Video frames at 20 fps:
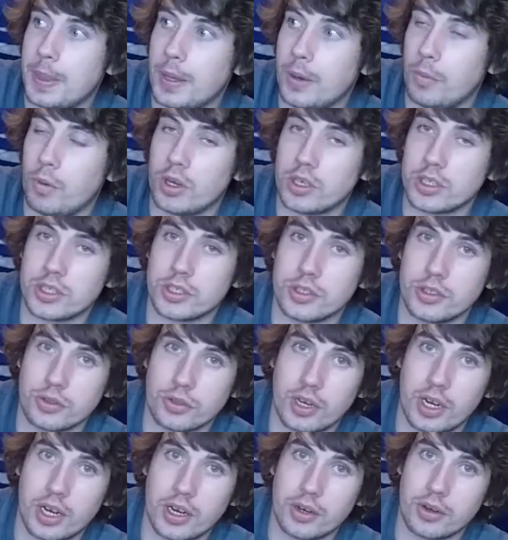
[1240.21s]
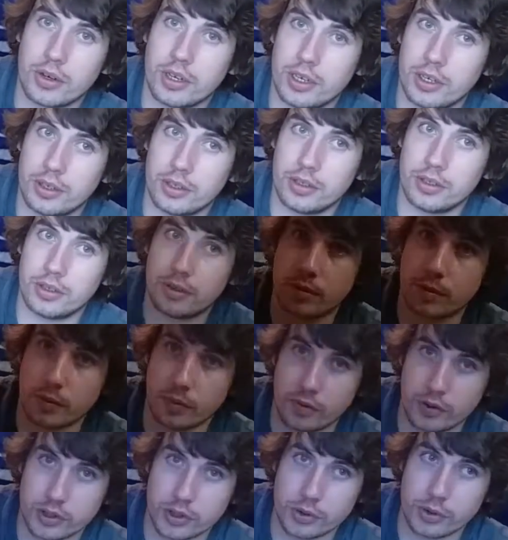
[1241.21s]
washer and dryer and
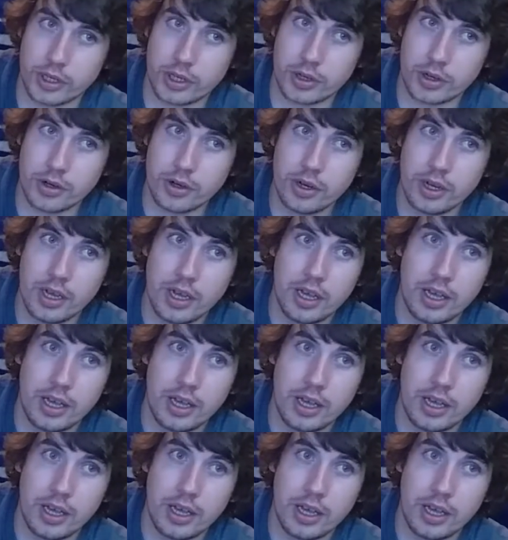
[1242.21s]
refrigerator,